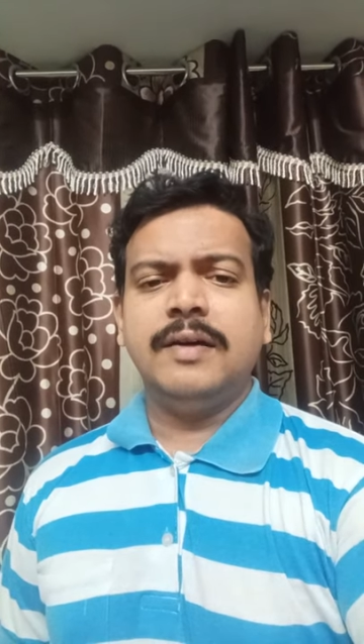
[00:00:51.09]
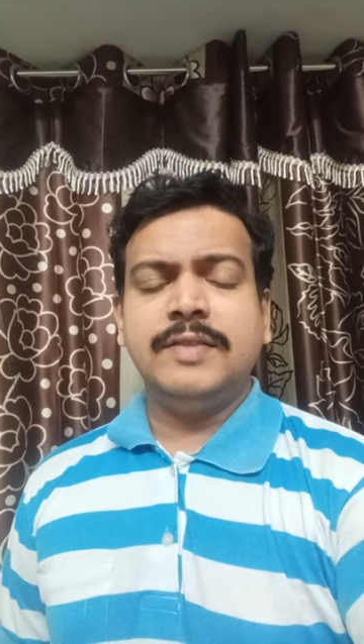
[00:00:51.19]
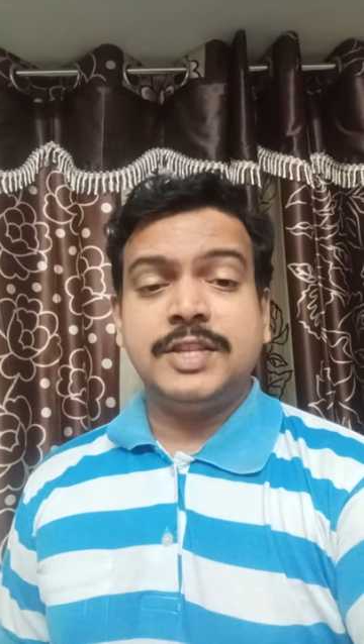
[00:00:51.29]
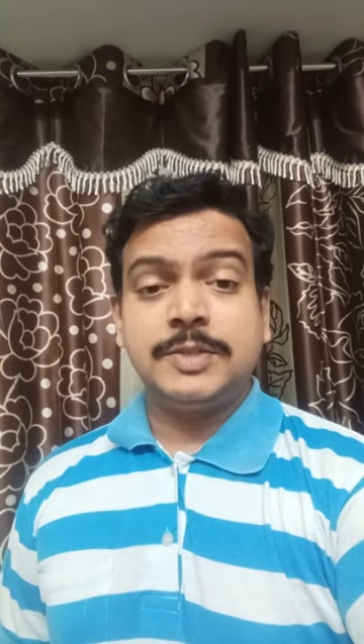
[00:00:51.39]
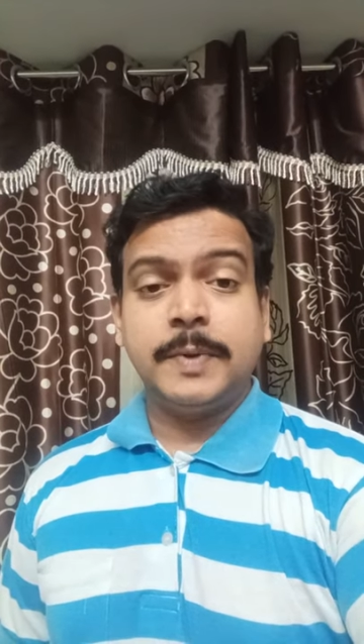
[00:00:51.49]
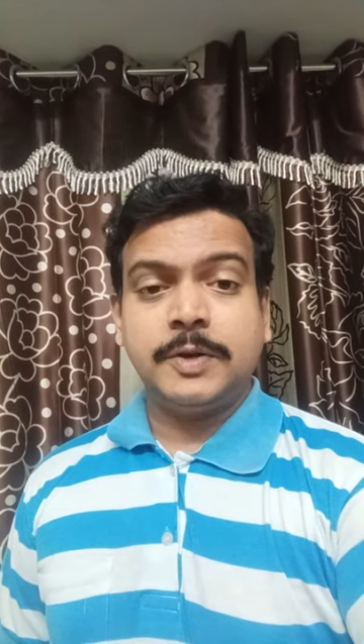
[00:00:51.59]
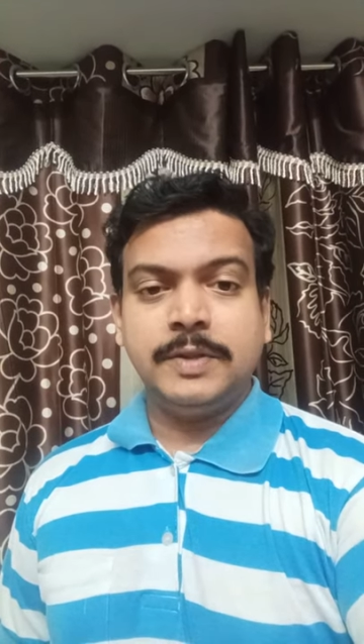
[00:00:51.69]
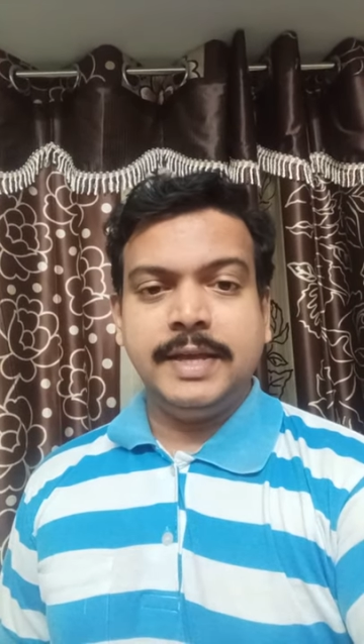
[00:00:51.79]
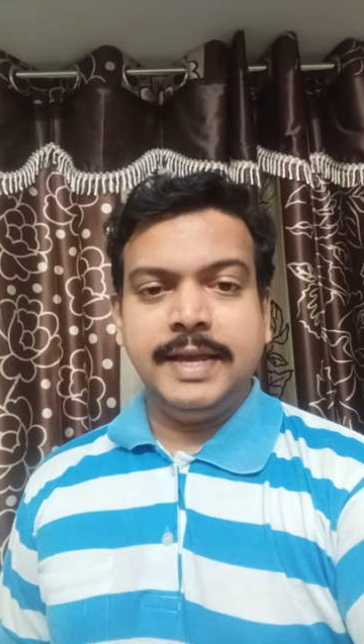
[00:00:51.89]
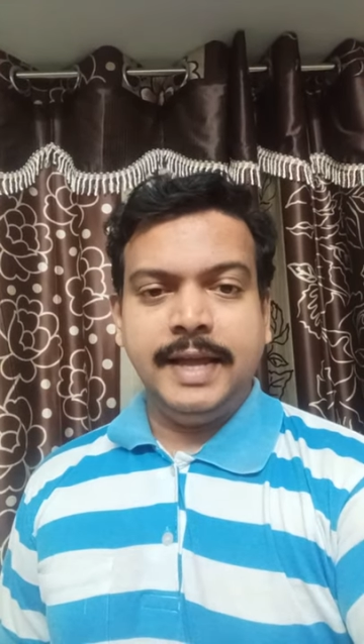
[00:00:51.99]
With respect to
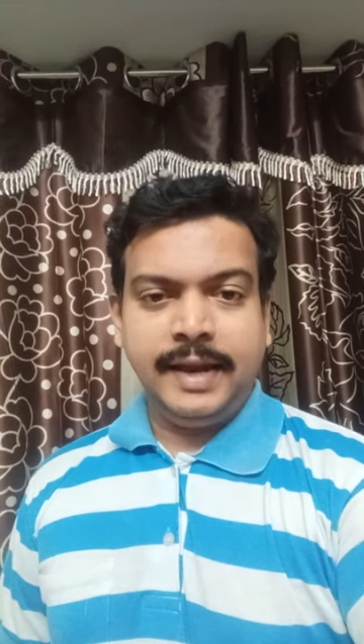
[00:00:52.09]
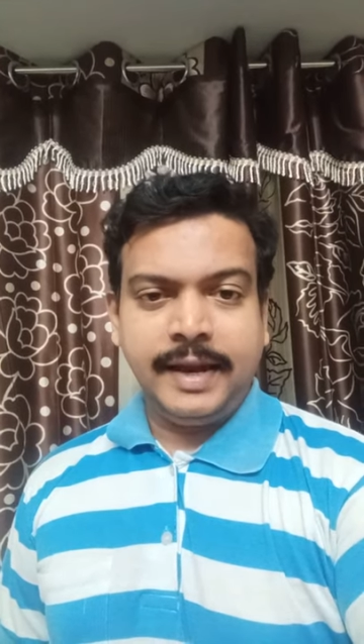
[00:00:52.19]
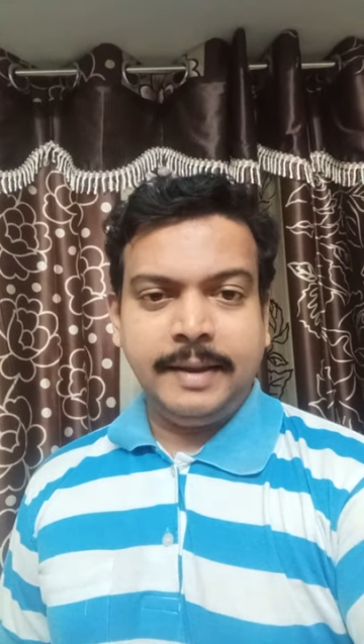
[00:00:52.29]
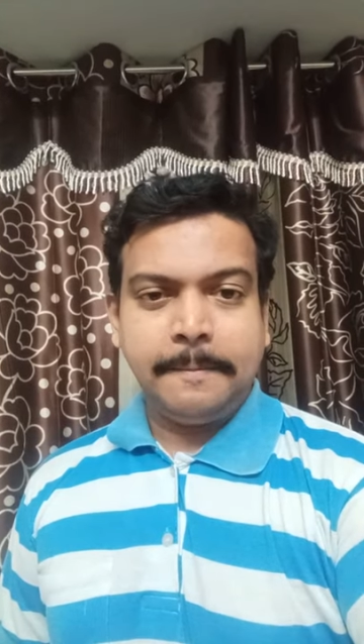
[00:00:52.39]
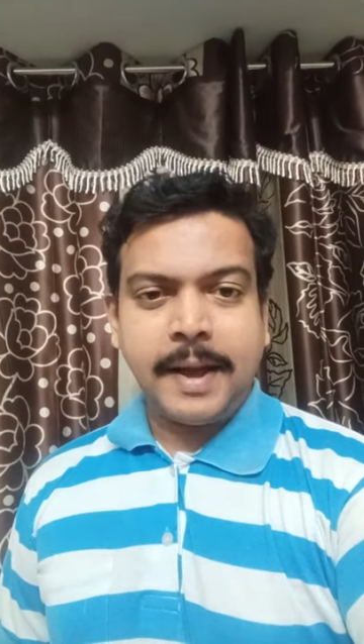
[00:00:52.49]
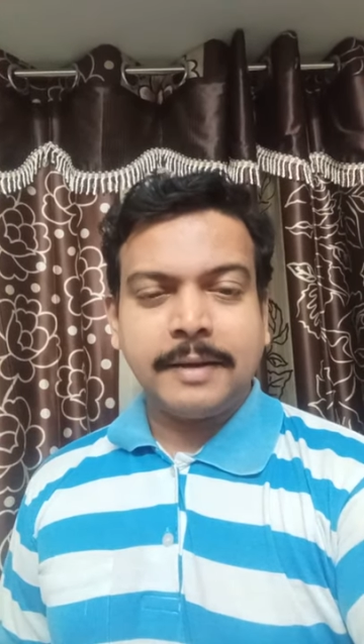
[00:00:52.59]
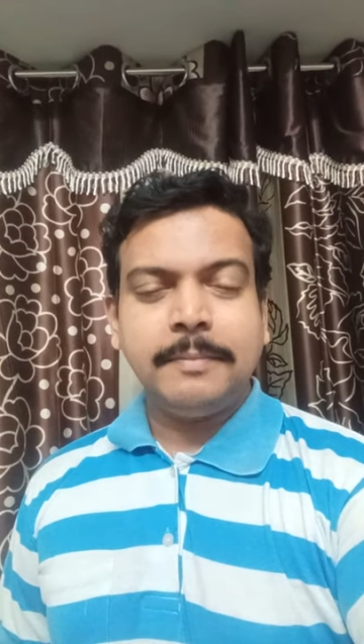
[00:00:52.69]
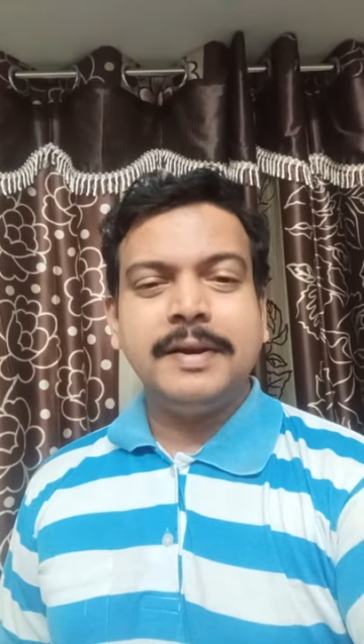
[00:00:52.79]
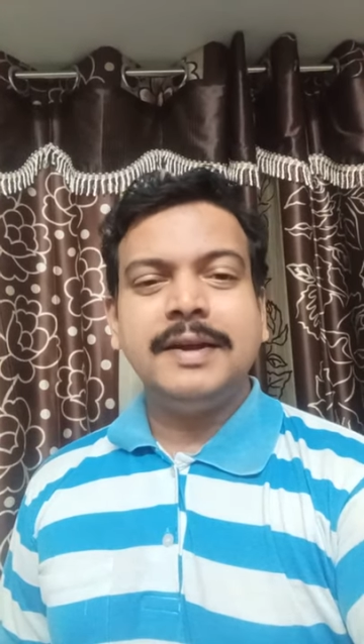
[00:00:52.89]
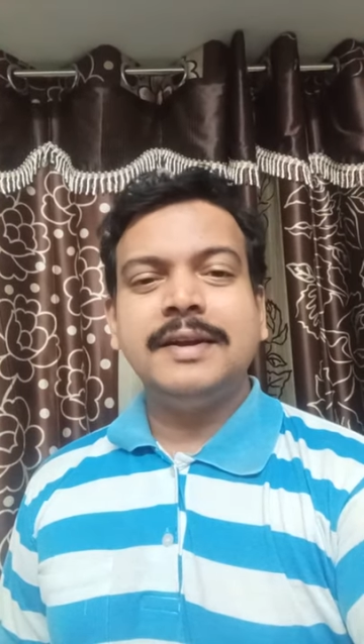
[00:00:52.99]
the E&A
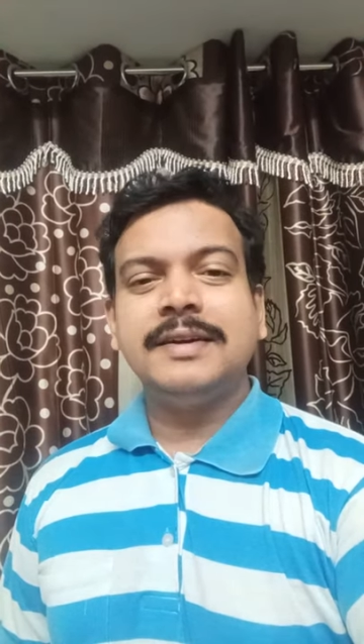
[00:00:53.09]
department,